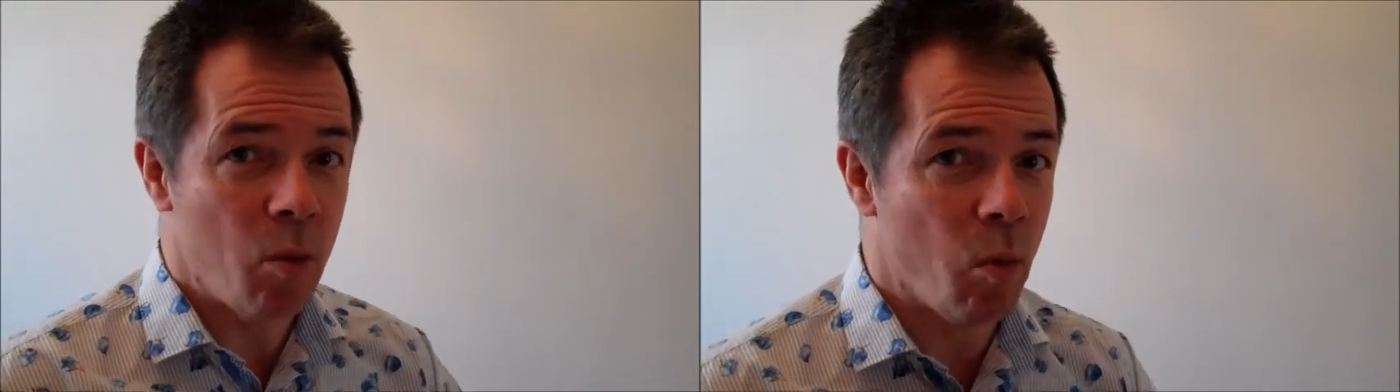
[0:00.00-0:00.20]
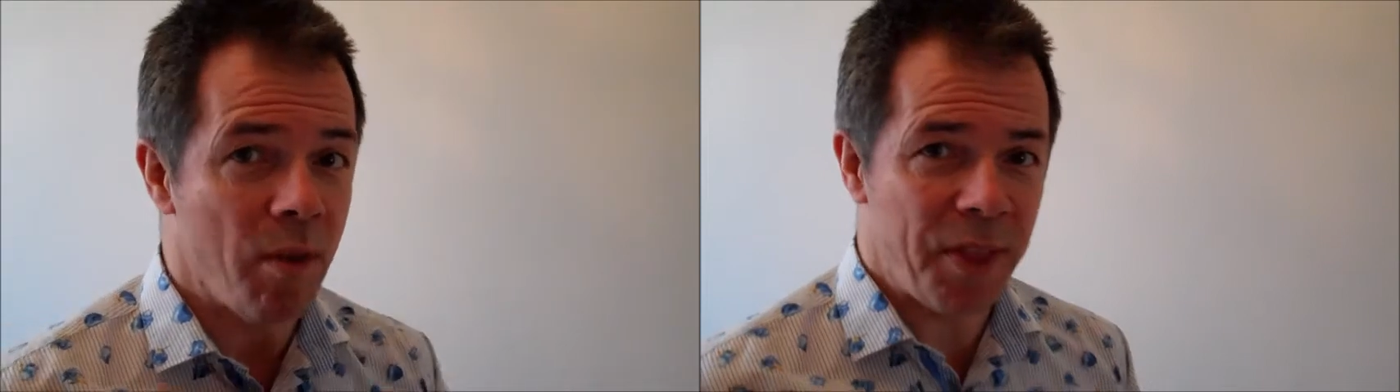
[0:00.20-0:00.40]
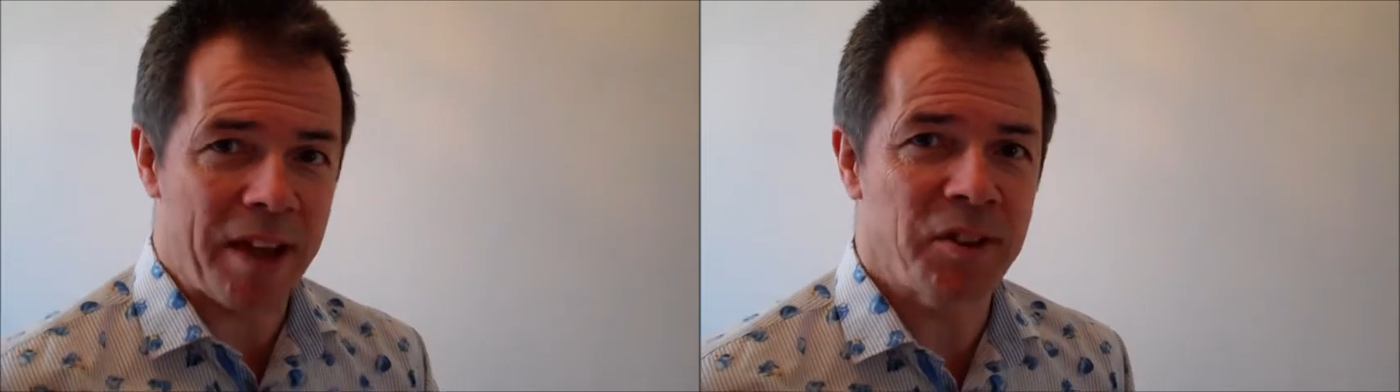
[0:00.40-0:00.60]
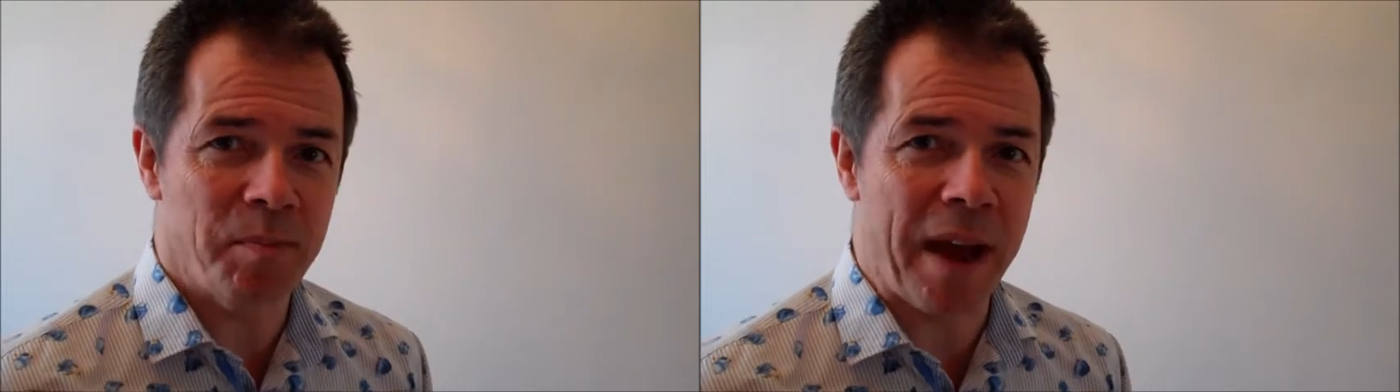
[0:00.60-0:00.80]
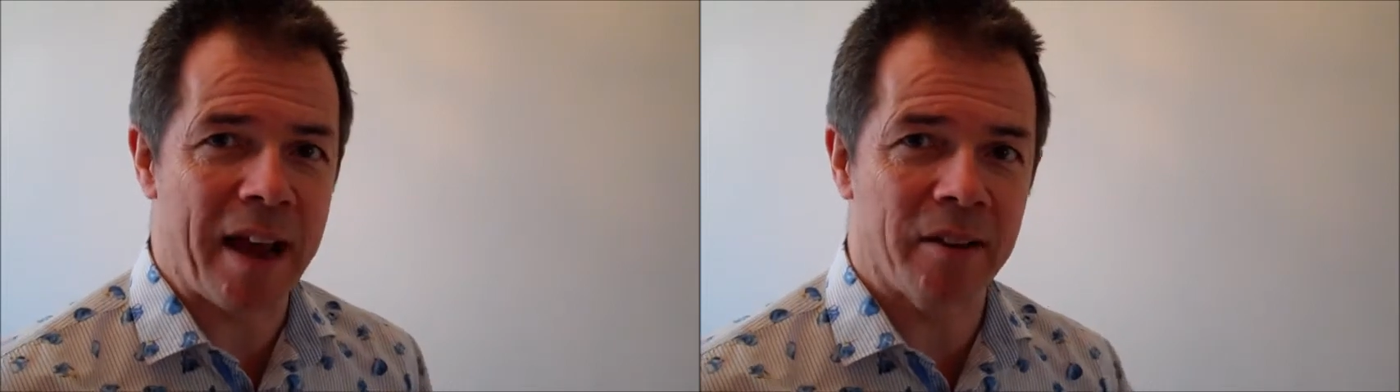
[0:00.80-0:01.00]

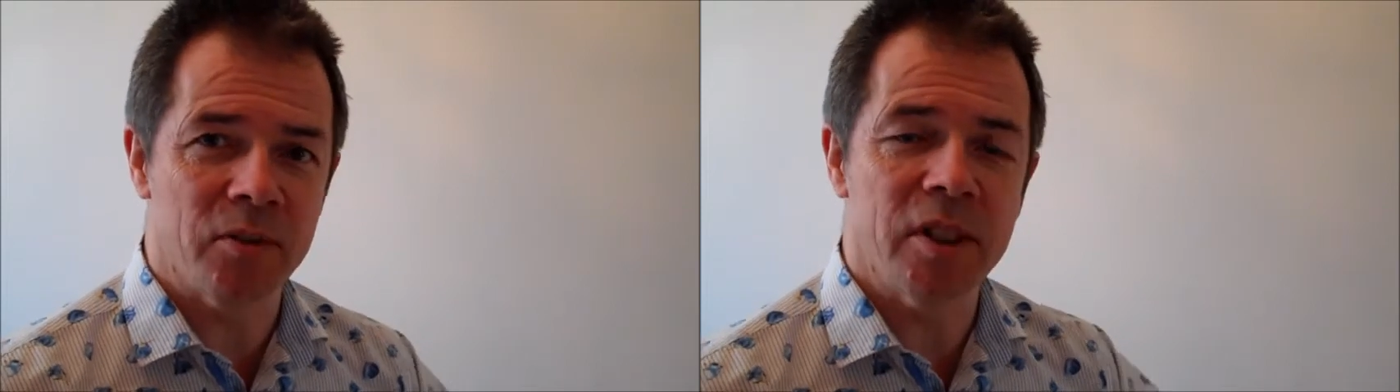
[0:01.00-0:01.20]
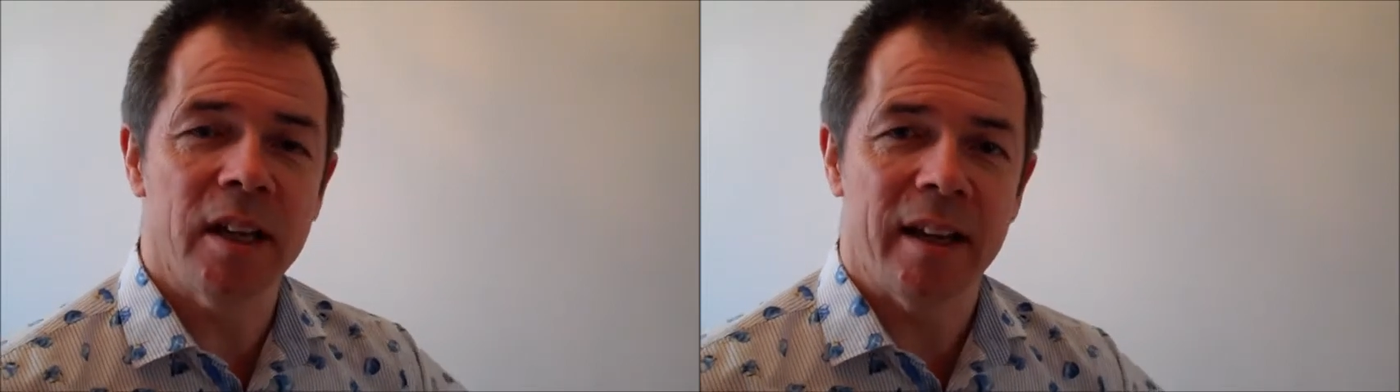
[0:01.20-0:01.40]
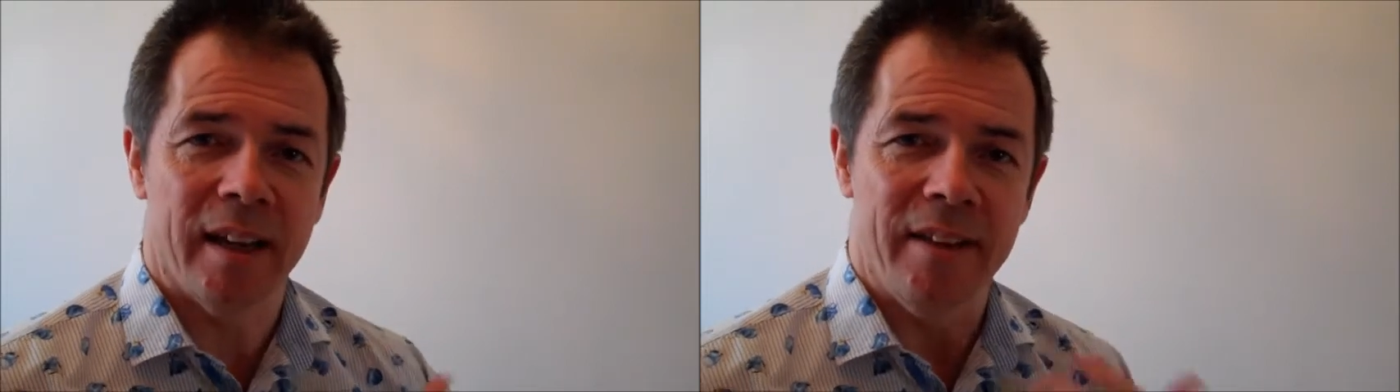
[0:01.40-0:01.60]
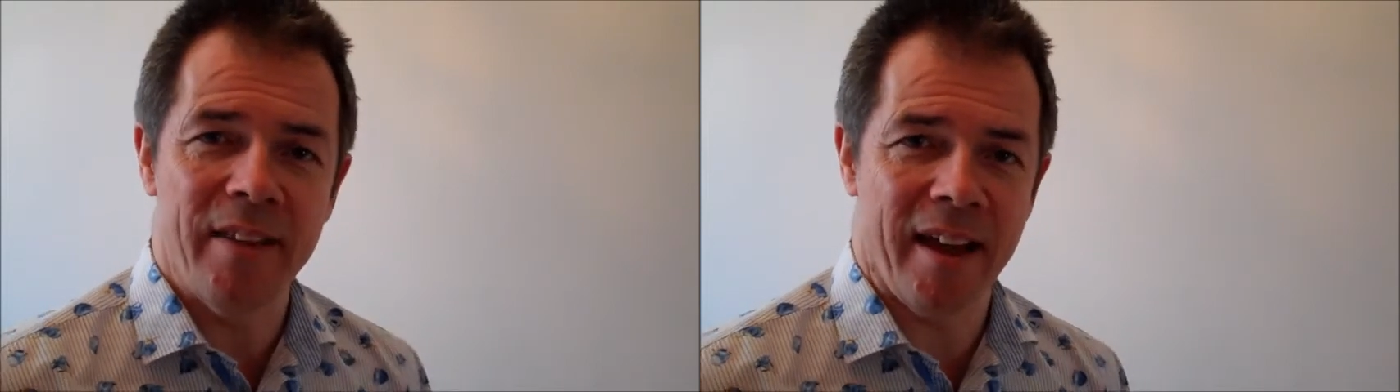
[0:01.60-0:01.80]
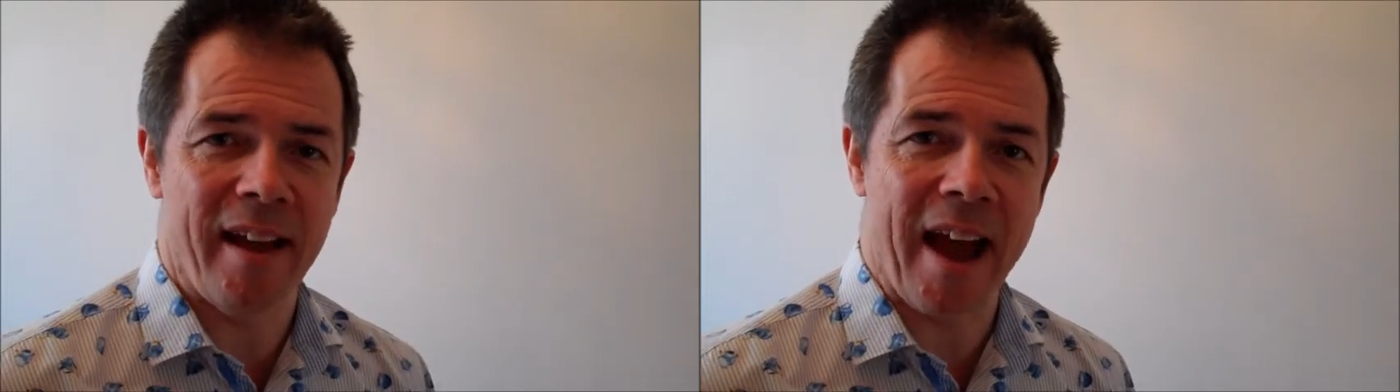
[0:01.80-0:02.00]
£1,000 in
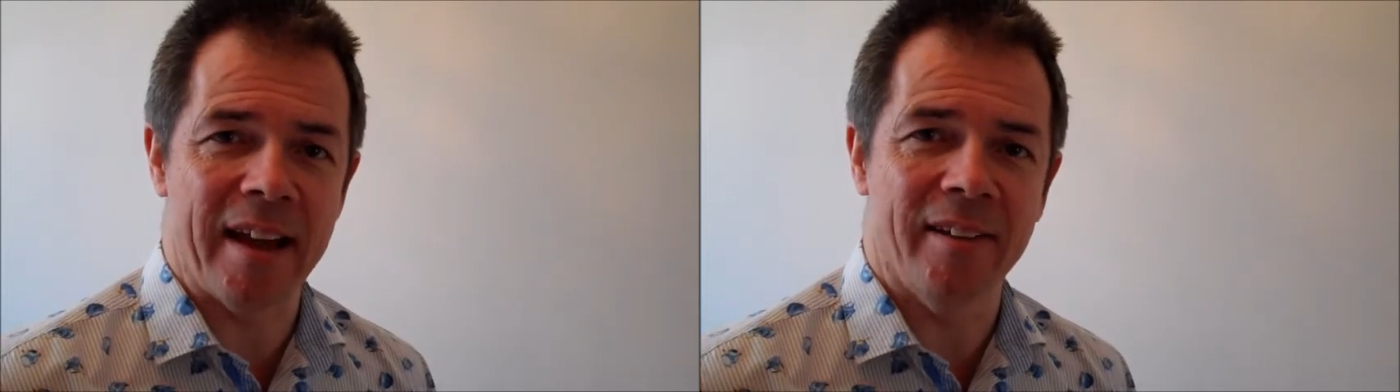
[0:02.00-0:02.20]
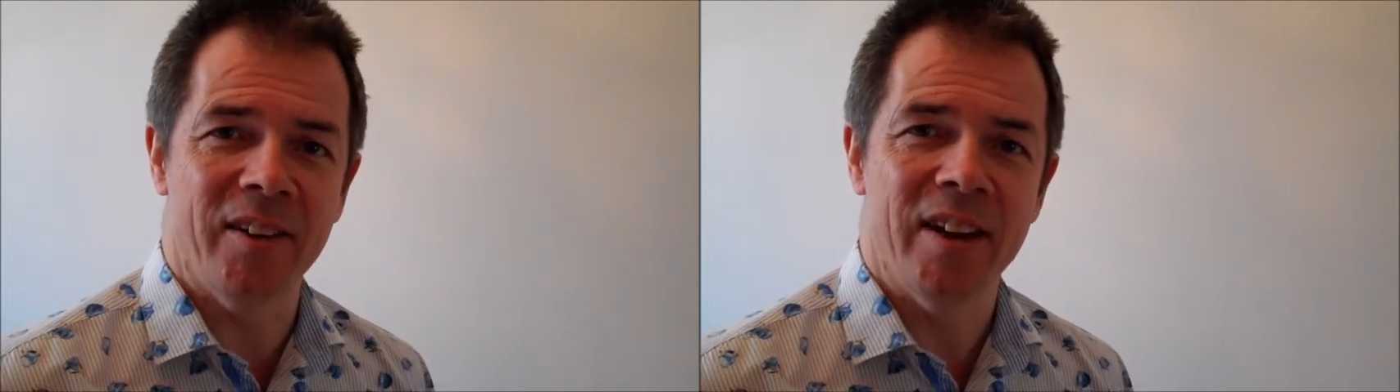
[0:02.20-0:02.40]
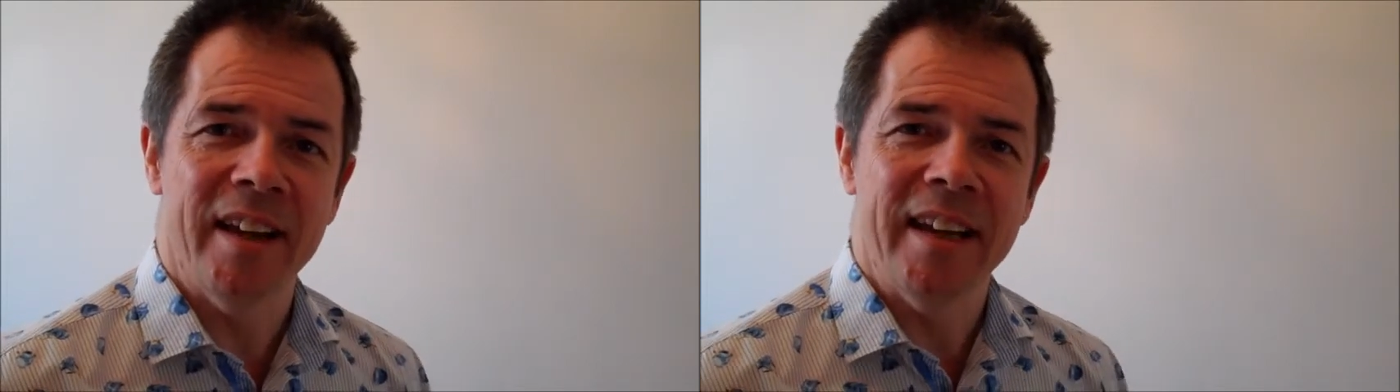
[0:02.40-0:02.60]
their hand